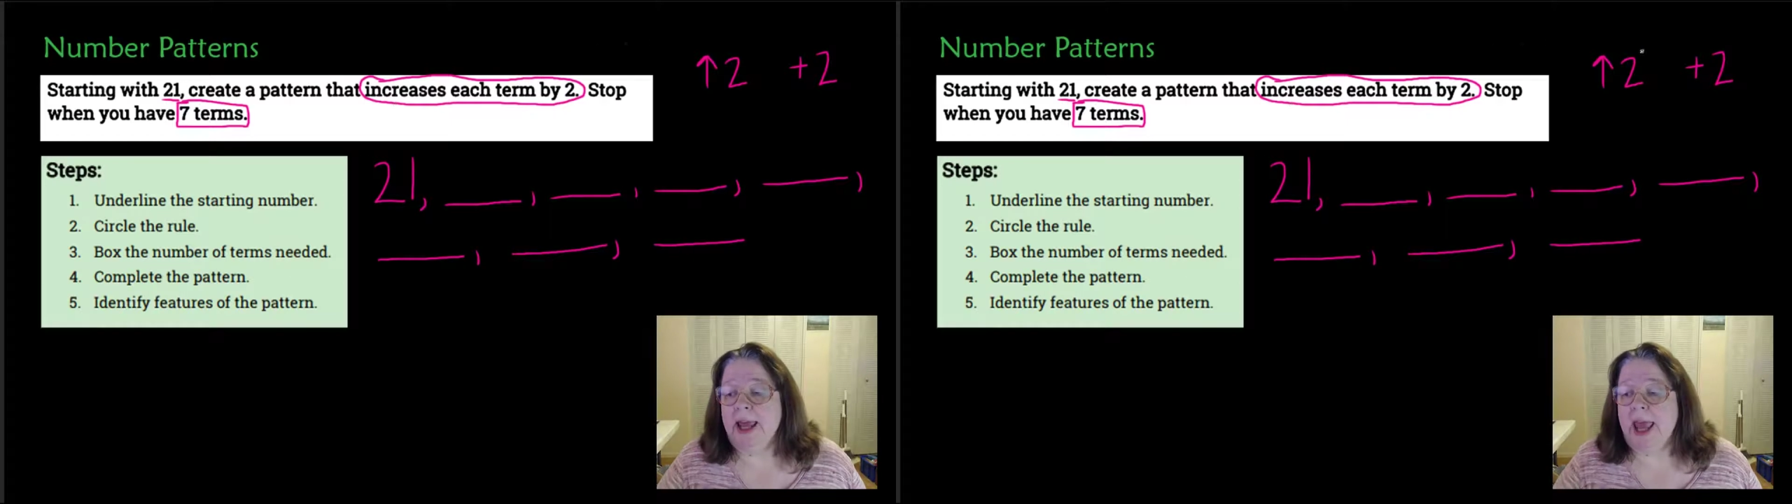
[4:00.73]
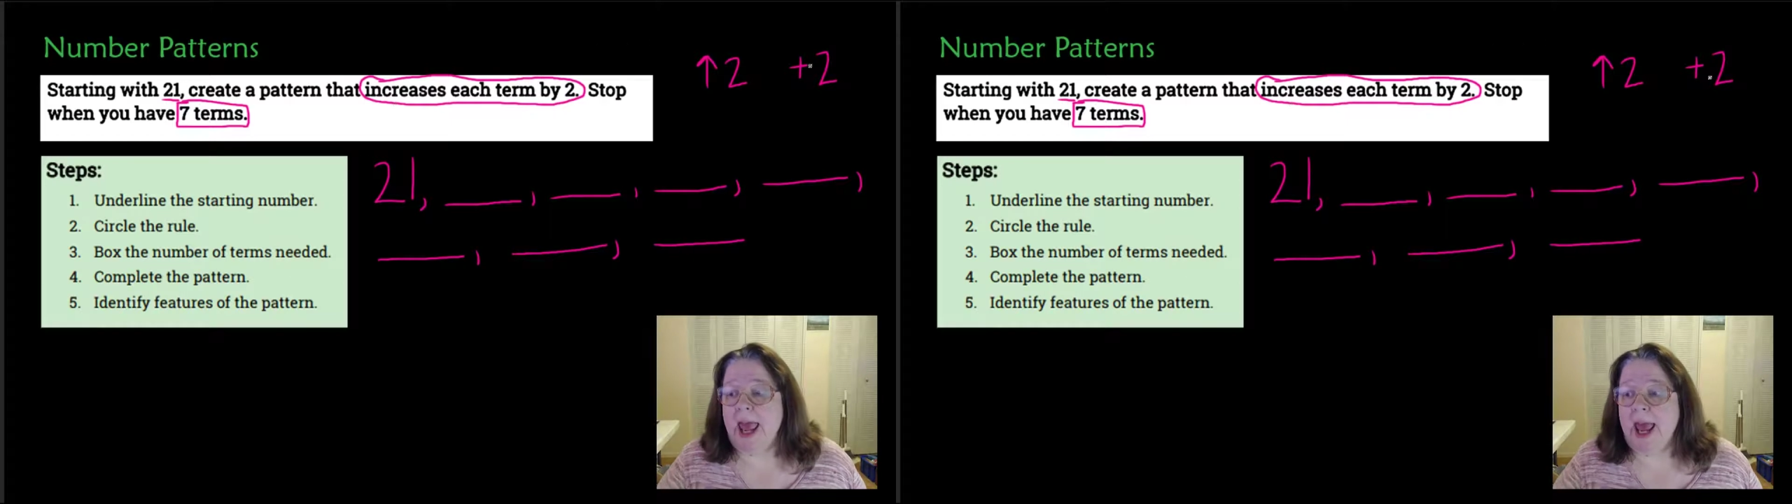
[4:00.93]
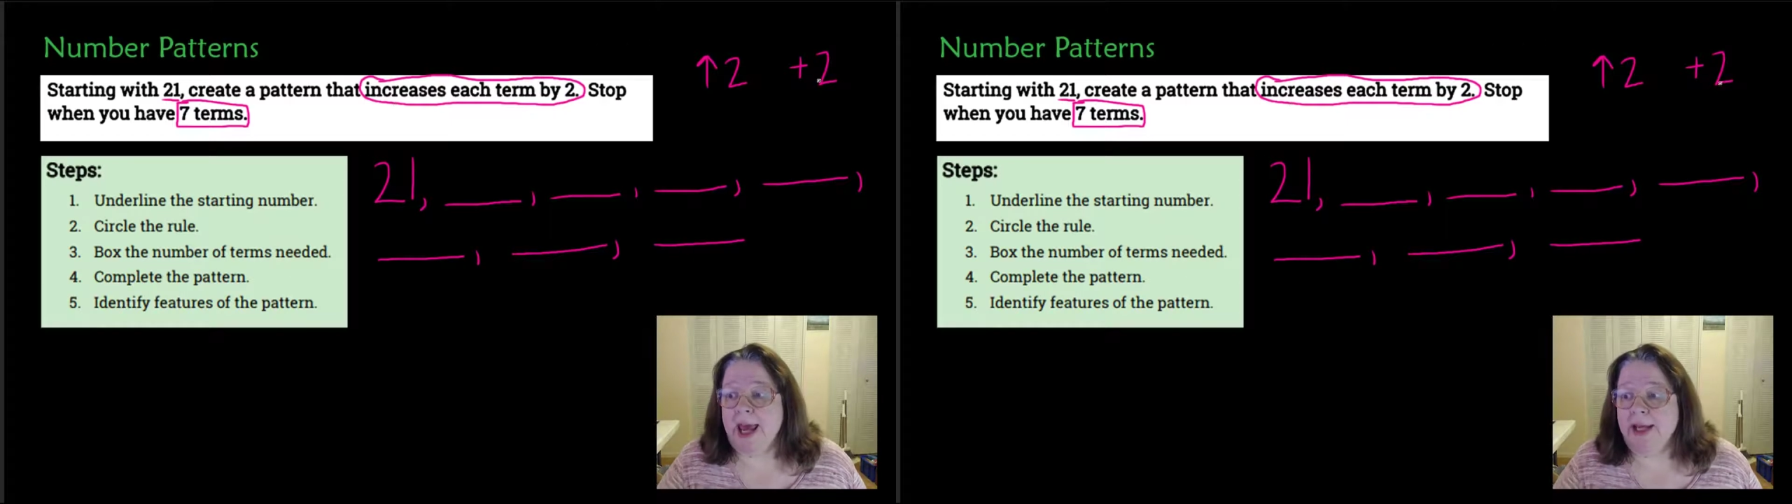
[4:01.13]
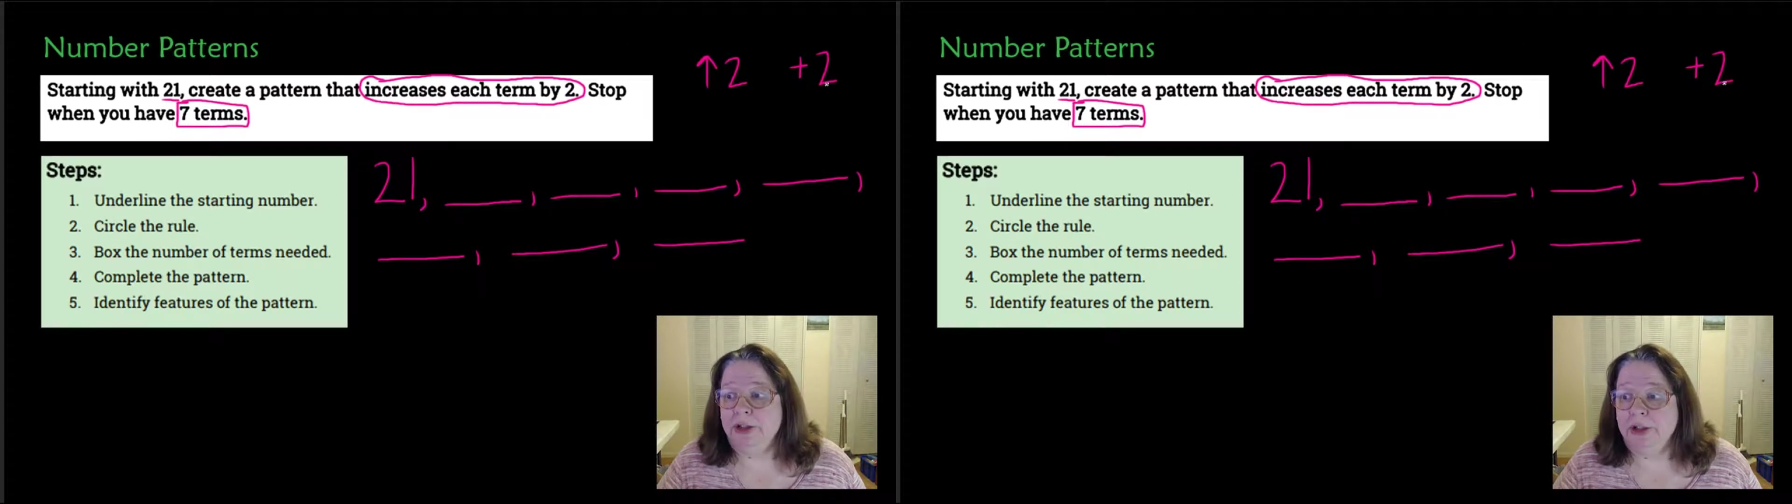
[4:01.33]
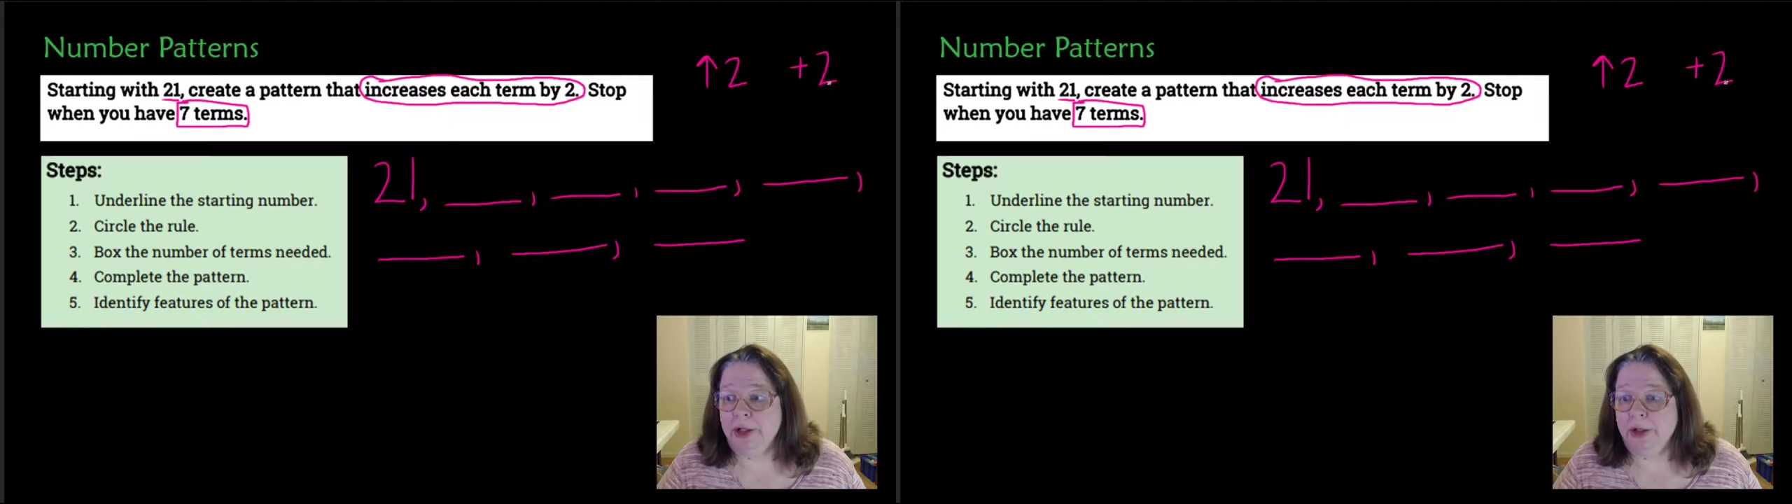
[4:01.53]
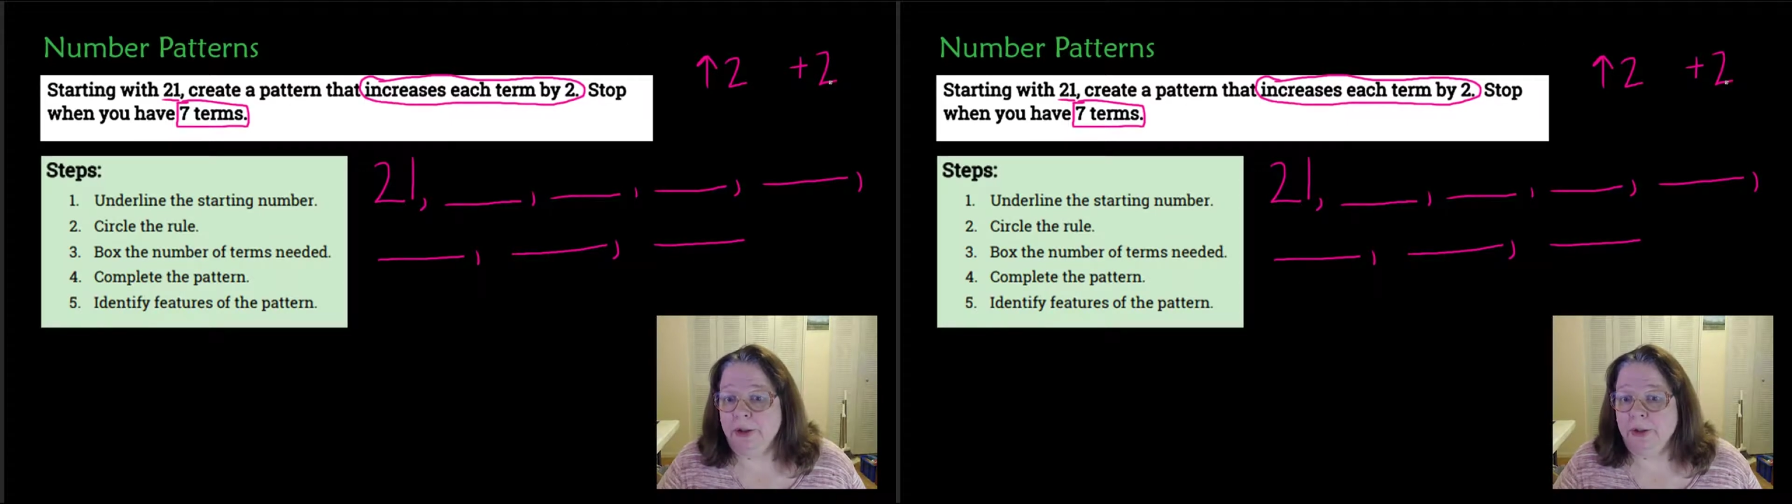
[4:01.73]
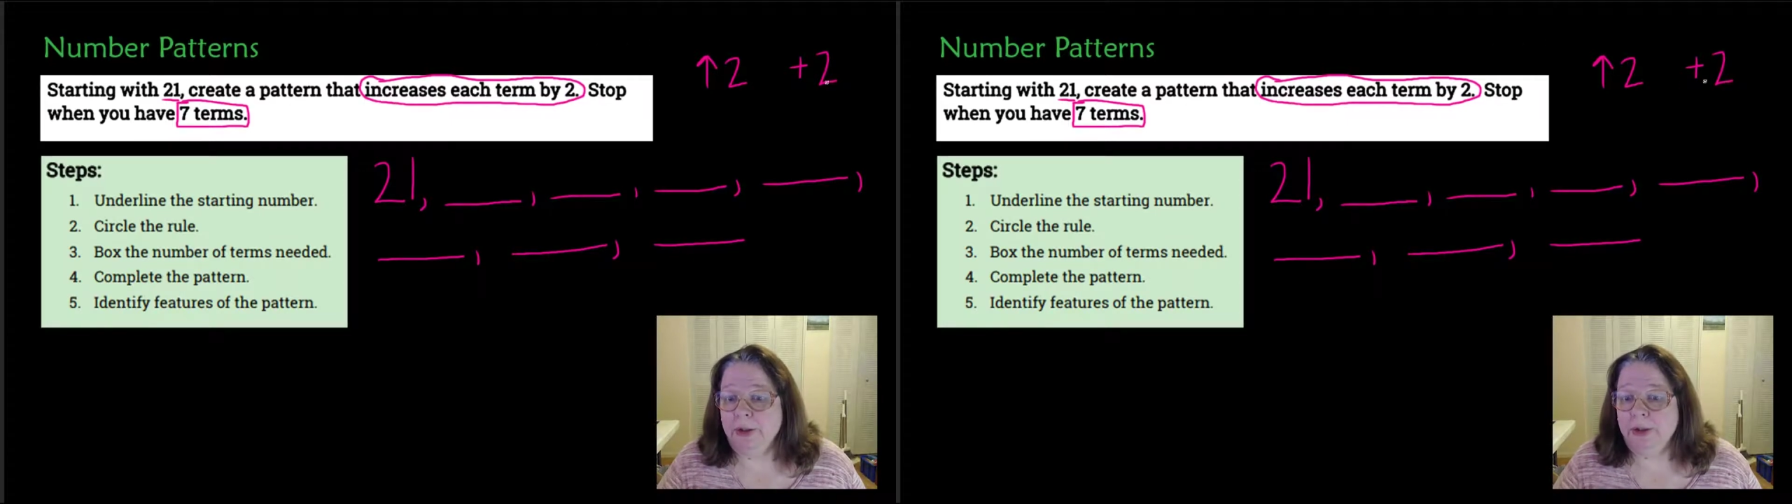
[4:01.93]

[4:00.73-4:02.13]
add 2.